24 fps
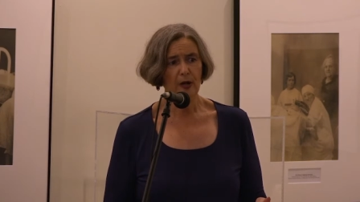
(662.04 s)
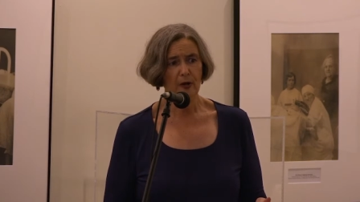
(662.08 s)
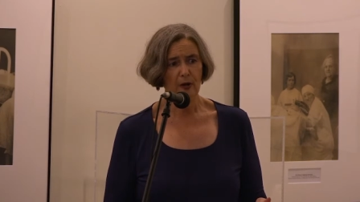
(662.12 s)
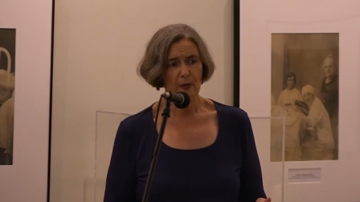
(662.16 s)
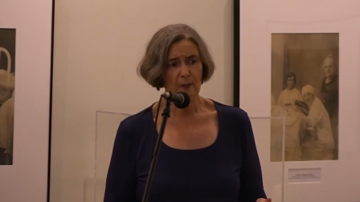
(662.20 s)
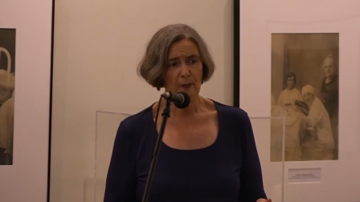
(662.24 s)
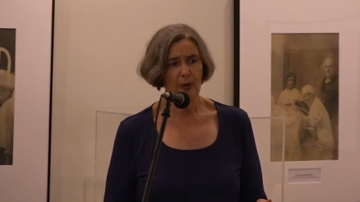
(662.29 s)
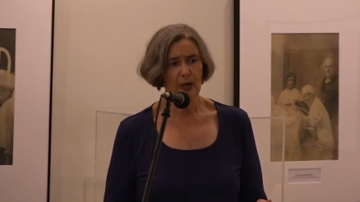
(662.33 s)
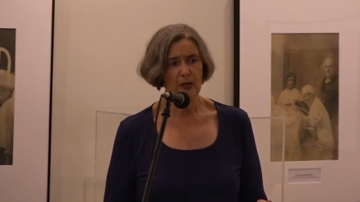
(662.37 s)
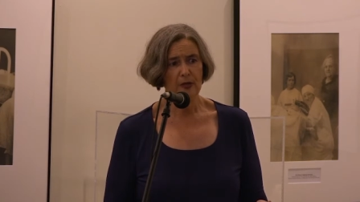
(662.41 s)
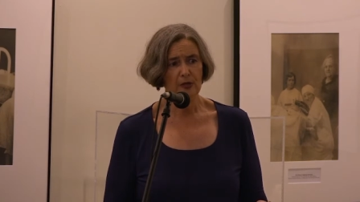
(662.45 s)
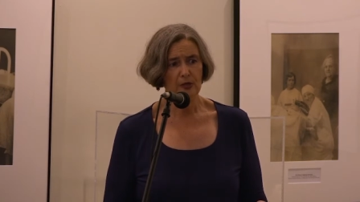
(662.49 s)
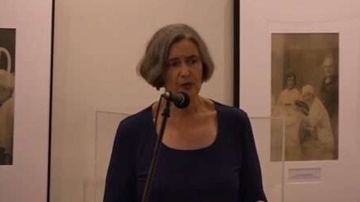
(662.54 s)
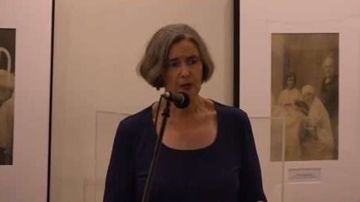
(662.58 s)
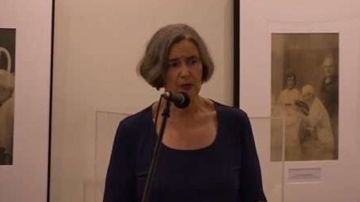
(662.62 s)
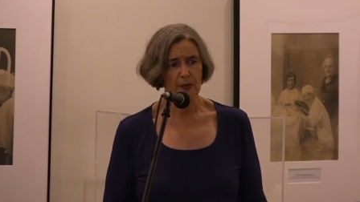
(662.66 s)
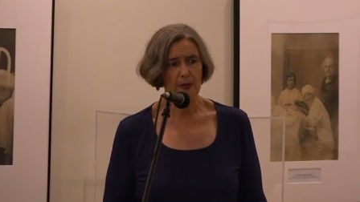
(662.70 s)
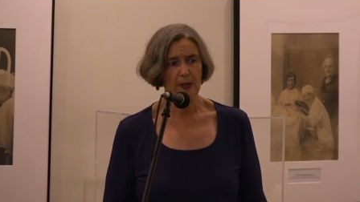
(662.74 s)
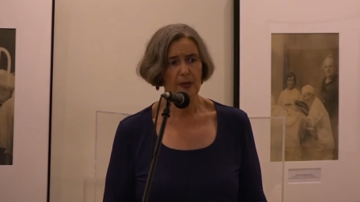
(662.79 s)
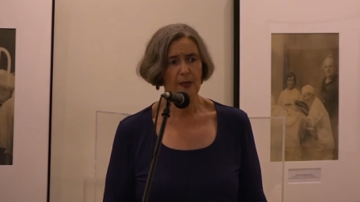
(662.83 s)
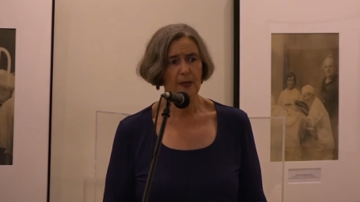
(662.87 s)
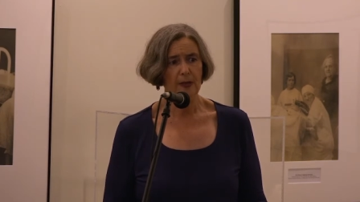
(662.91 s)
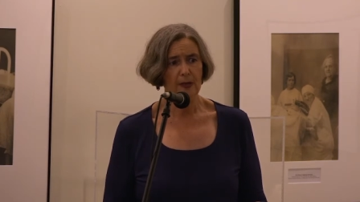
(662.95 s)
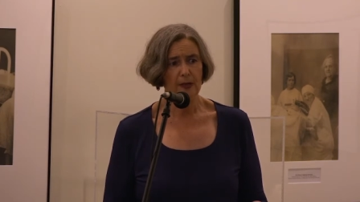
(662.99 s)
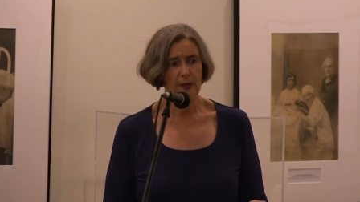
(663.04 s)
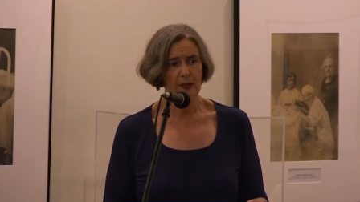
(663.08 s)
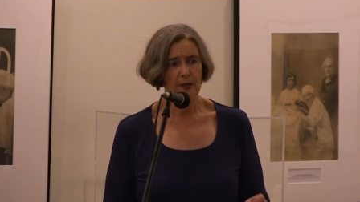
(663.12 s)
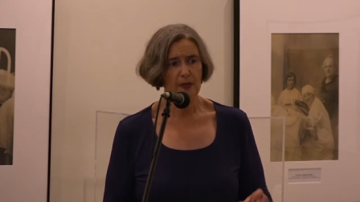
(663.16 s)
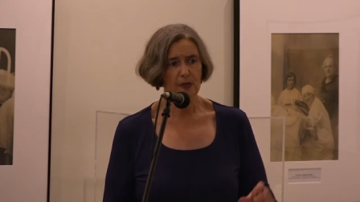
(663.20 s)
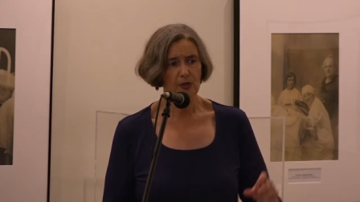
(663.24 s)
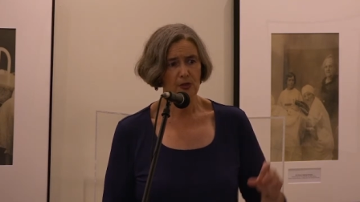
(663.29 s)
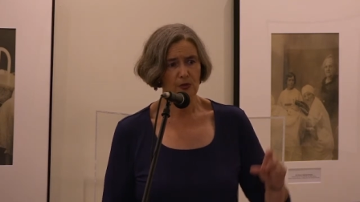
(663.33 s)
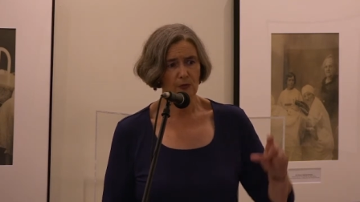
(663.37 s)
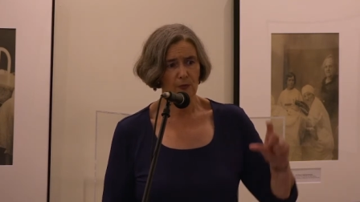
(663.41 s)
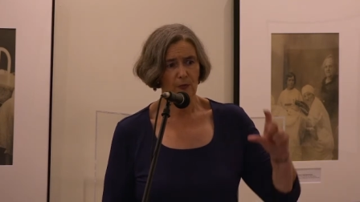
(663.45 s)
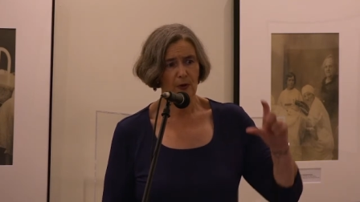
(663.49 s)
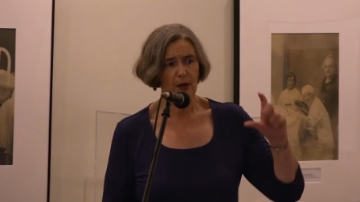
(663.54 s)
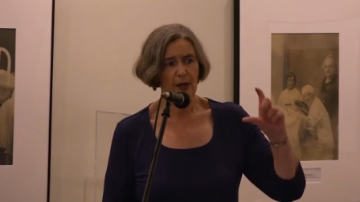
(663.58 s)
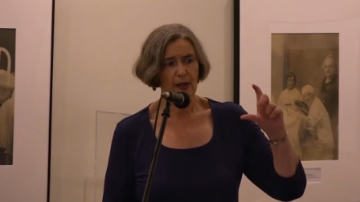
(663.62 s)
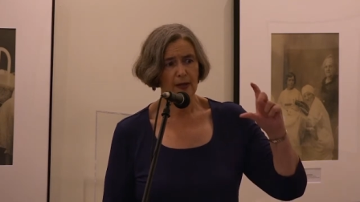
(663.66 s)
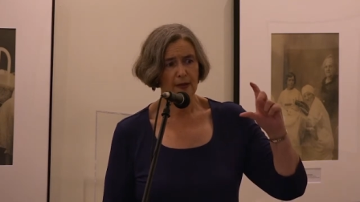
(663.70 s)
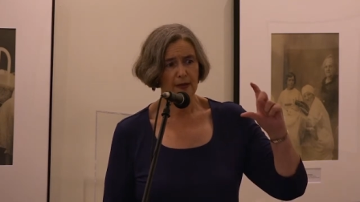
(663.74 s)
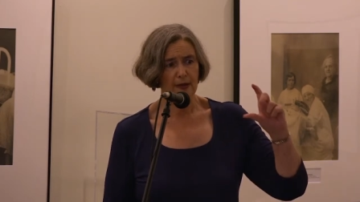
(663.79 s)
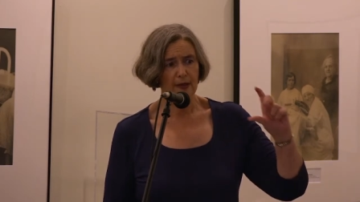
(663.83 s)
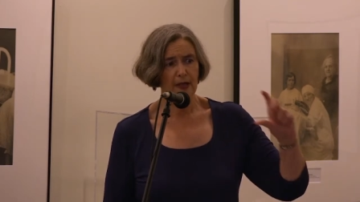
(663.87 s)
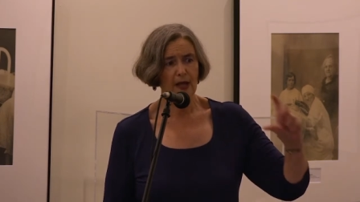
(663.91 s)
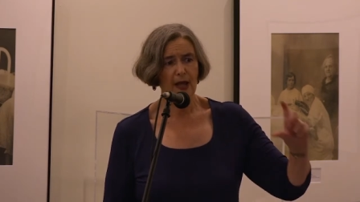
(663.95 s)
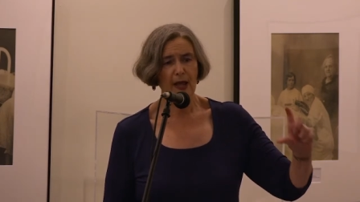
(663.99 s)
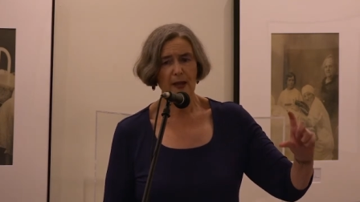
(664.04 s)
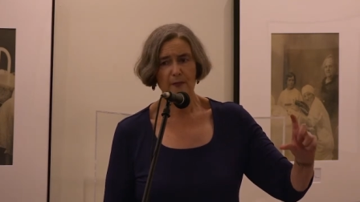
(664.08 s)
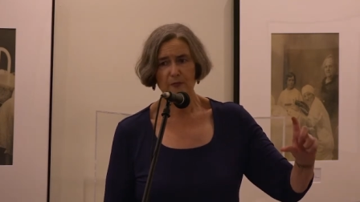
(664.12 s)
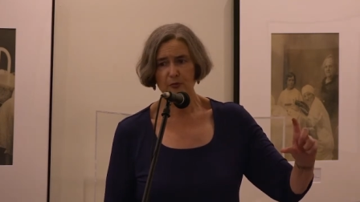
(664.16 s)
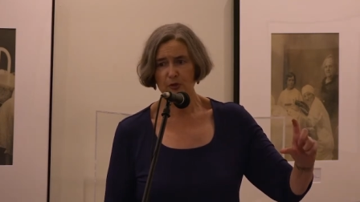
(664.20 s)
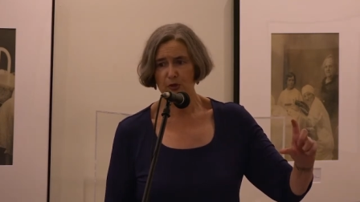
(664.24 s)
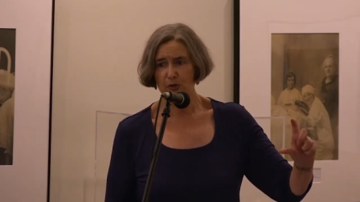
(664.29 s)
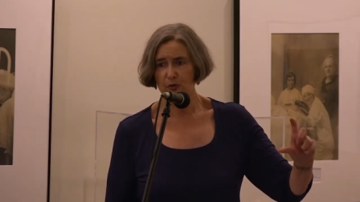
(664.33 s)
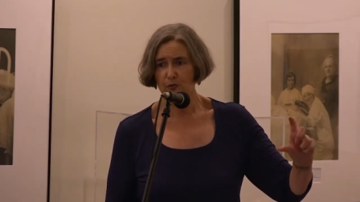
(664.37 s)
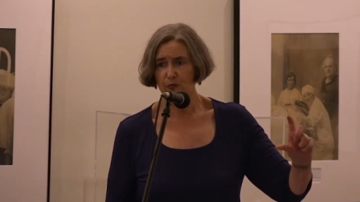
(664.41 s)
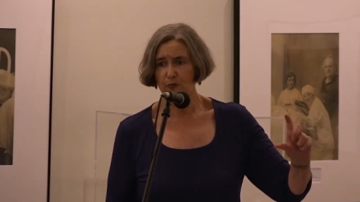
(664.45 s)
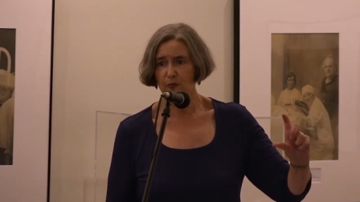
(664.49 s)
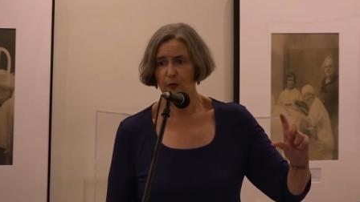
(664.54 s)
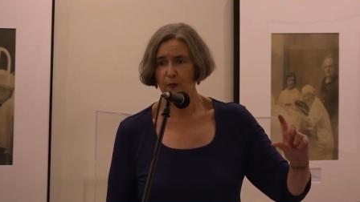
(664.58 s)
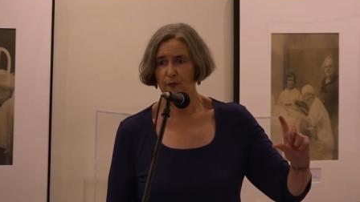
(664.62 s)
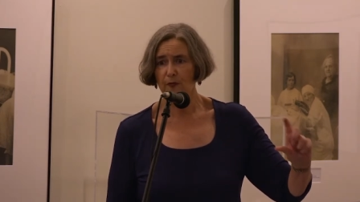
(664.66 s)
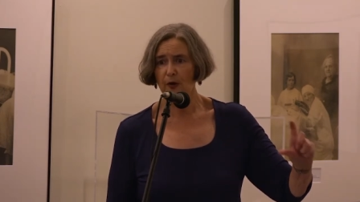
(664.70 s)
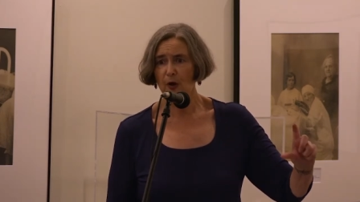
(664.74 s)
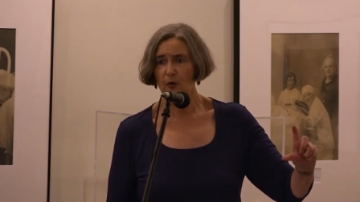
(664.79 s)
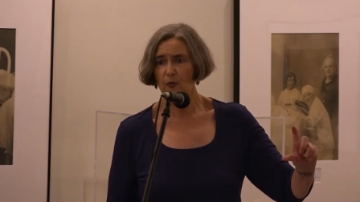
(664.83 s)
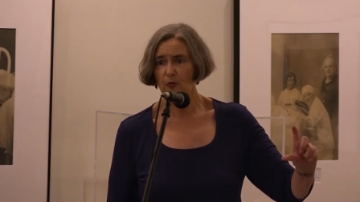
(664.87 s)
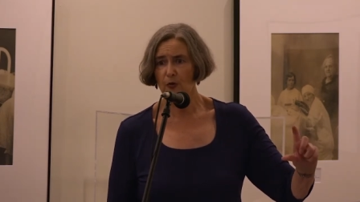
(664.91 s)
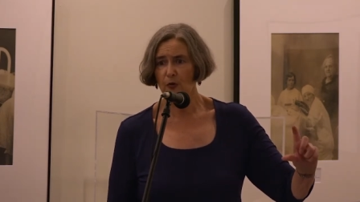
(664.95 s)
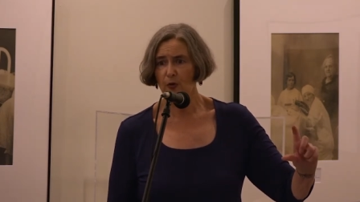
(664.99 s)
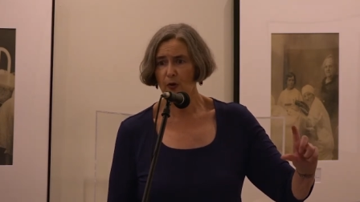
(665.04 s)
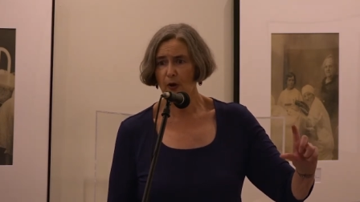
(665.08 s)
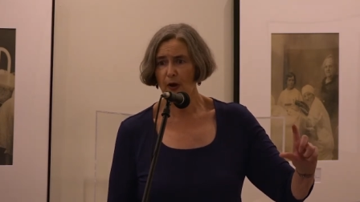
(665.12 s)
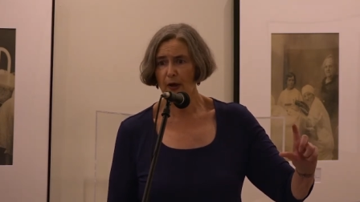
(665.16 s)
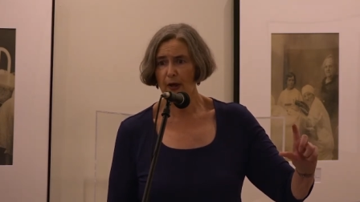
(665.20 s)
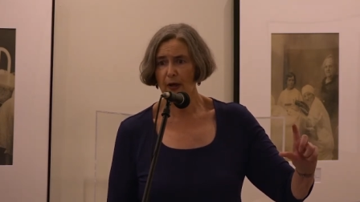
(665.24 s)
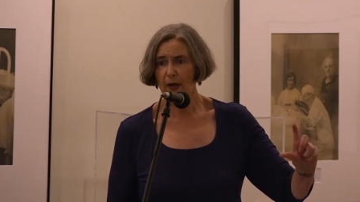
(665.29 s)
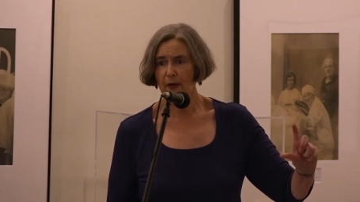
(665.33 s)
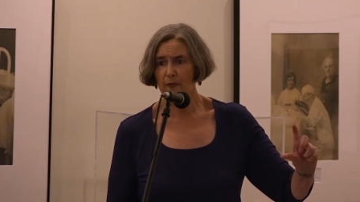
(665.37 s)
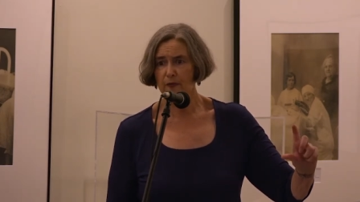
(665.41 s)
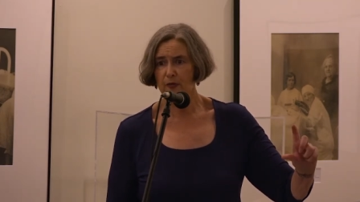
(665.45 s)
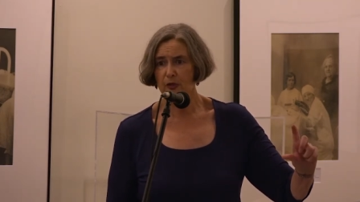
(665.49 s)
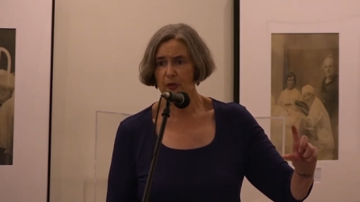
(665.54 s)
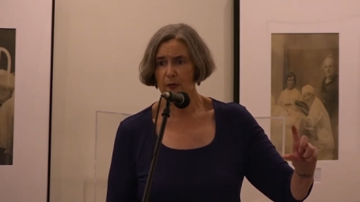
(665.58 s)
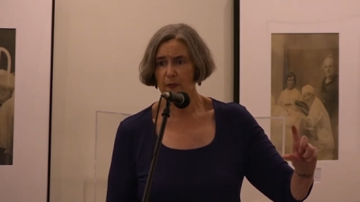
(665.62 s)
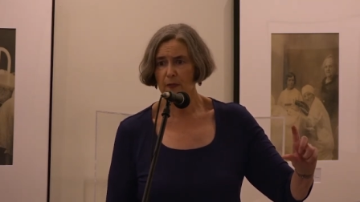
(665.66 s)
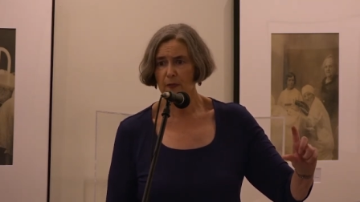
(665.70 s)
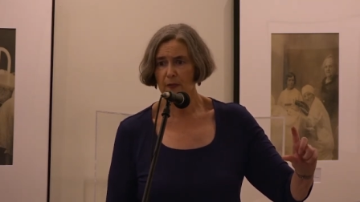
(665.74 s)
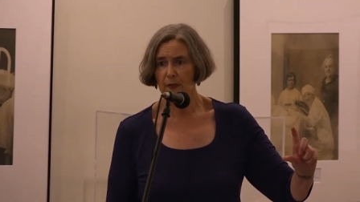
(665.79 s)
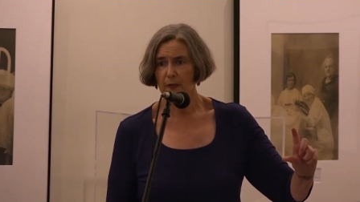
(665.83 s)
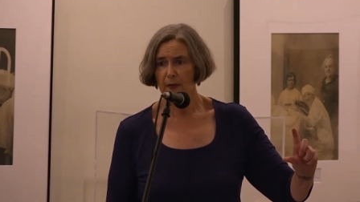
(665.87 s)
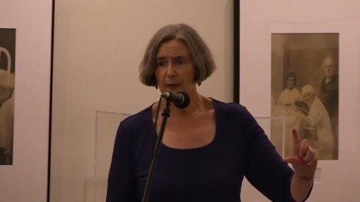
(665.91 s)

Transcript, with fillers: Perry Mason than it is to write captions for photographs.